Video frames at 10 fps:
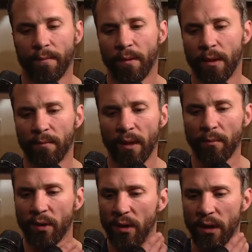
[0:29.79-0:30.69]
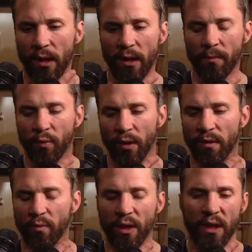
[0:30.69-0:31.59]
sometimes you just got to keep
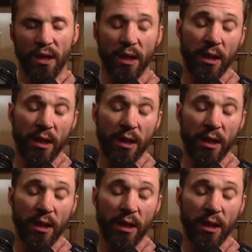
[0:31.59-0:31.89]
trusting what you see,